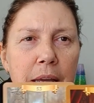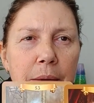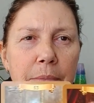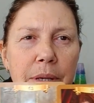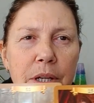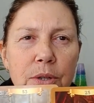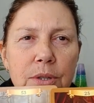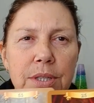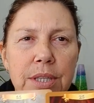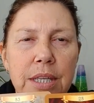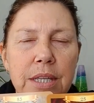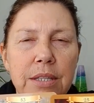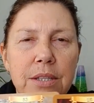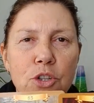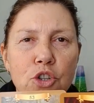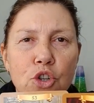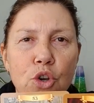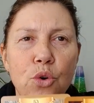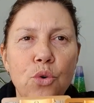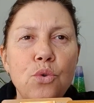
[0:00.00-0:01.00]
because these are
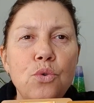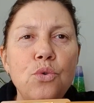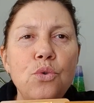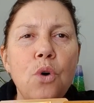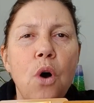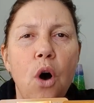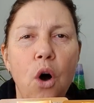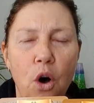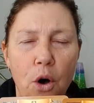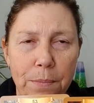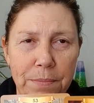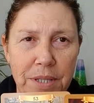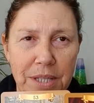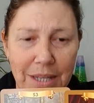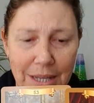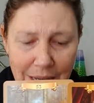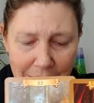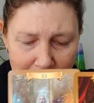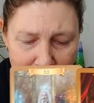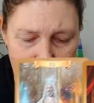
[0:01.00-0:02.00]
two
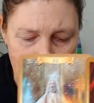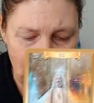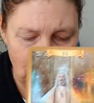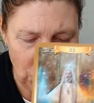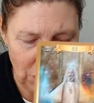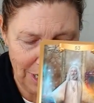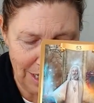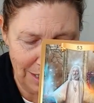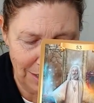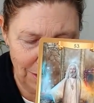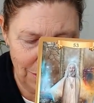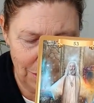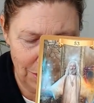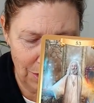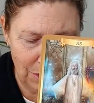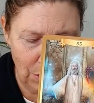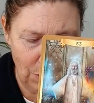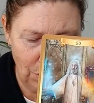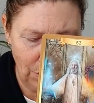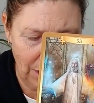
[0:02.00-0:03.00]
opposite energies,
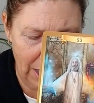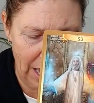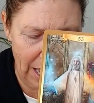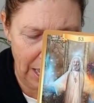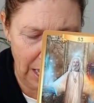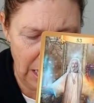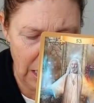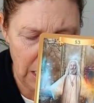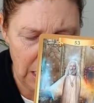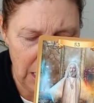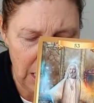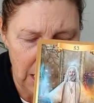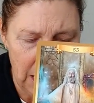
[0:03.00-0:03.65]
okay?